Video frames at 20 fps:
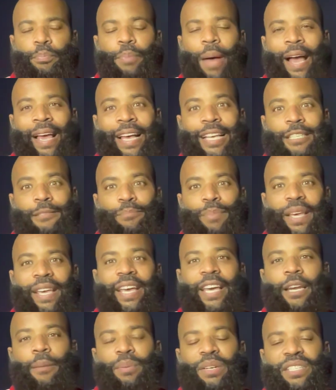I guess, be
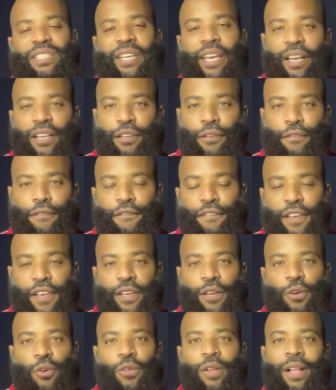in a particular
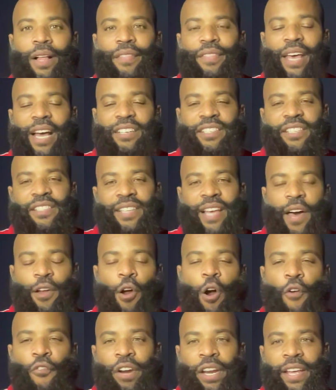field that she's not
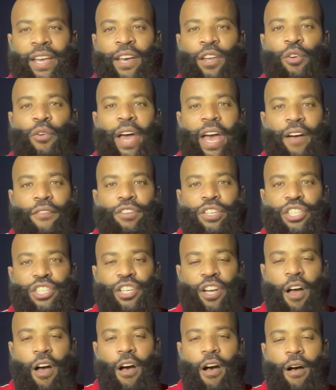already in, or have a
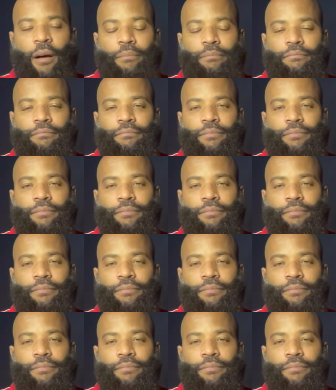job